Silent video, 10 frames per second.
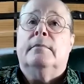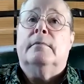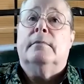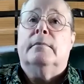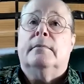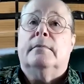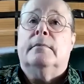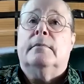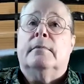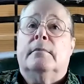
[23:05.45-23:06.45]

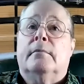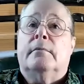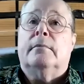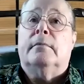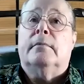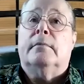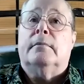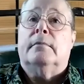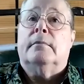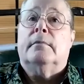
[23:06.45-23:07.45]

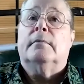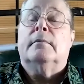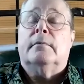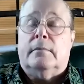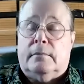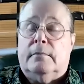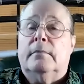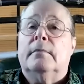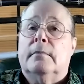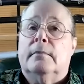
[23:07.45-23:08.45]

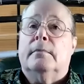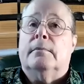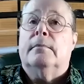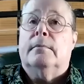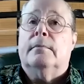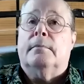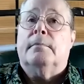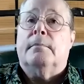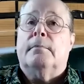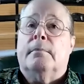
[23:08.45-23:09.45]

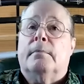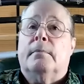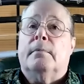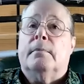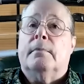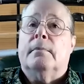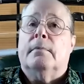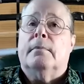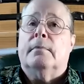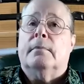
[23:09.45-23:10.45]
(not speaking)